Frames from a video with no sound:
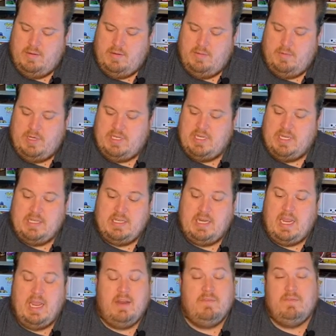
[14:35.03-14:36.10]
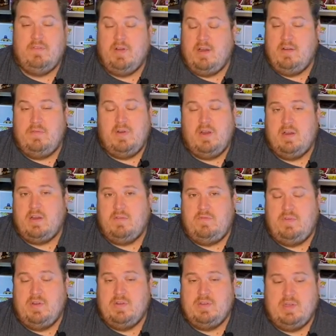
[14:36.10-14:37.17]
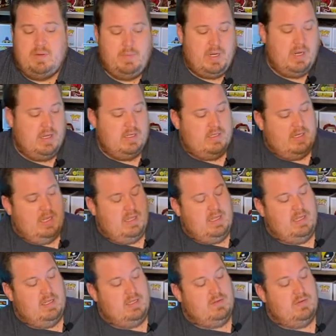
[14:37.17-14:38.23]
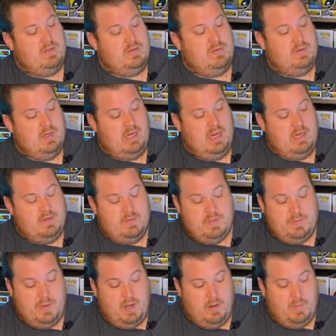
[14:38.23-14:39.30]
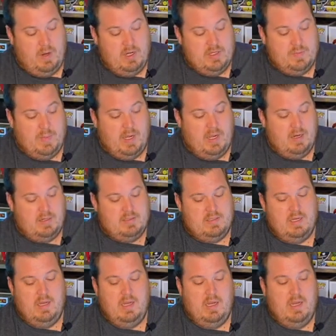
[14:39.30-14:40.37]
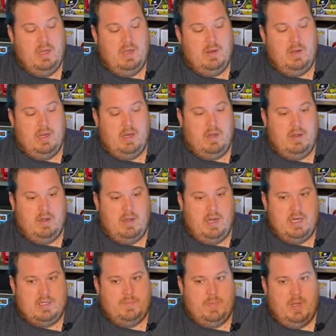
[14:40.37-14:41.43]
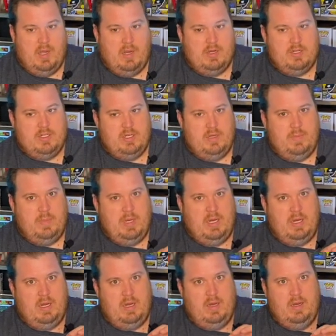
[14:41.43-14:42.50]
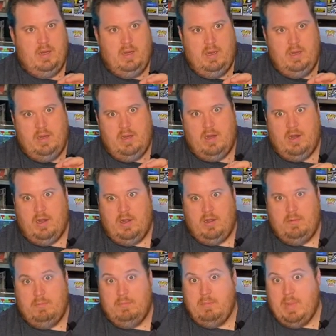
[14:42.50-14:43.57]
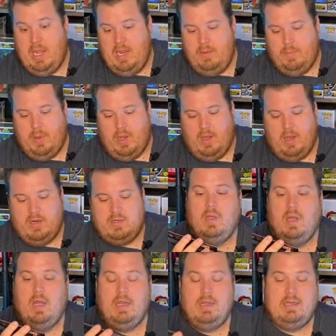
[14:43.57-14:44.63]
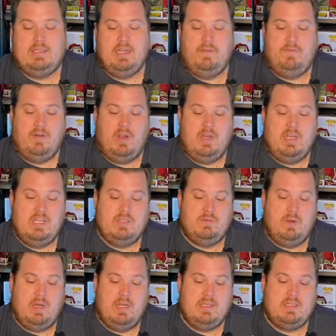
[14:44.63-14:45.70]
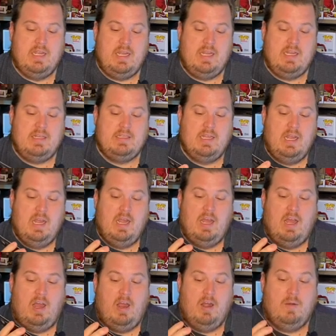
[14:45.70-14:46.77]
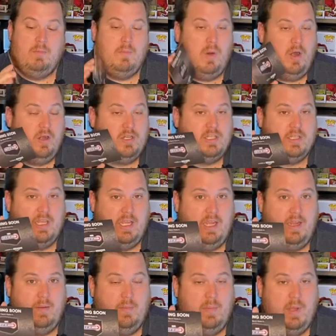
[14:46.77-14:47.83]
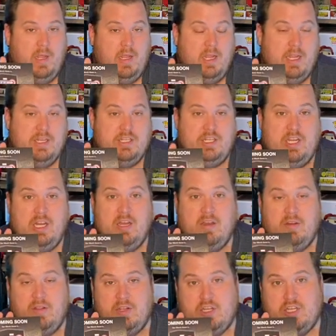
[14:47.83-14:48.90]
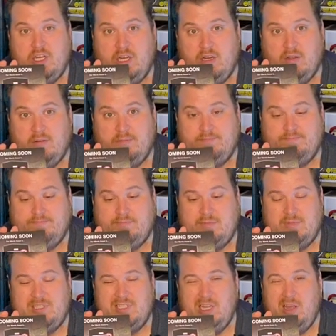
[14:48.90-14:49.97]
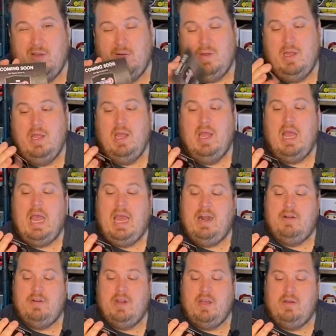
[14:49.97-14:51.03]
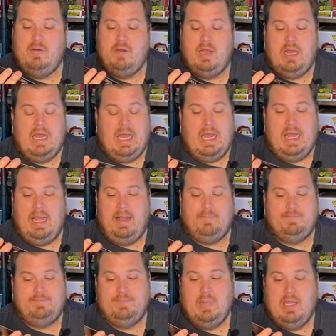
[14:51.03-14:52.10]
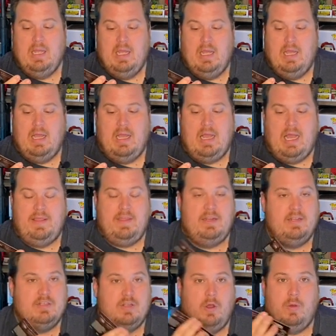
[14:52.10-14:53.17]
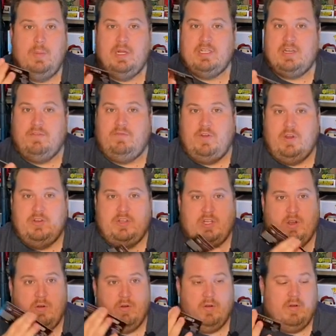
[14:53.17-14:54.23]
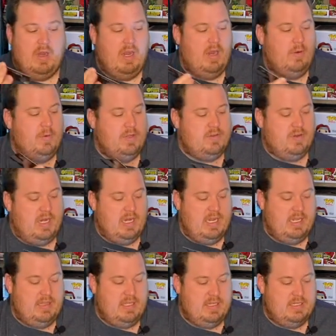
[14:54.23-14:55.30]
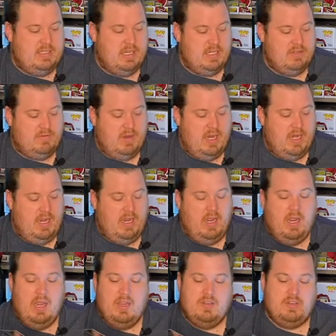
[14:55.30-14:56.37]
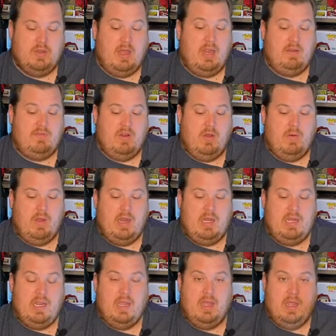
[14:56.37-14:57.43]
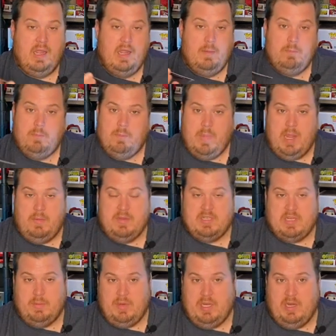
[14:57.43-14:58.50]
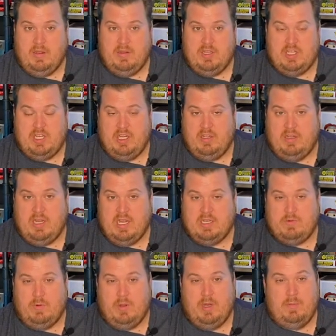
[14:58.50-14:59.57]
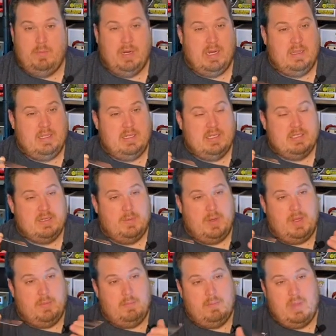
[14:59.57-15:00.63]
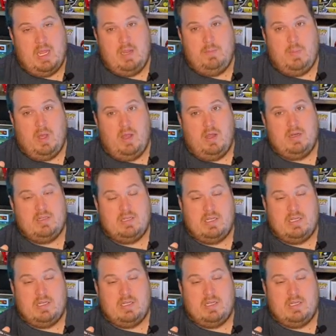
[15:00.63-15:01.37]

which is, again, very, very confusing, because I think this was, again, supposed to be our March box, and our next box should be our May box. Uh, except for on this one, it says our March theme is Year of the Shield. So, I don't know. I, I think there's a whole bunch of confusion going around with trying to get these things ready So I have no idea. Maybe it's going to be Year of the Shield next one, but I think that's going to be the May box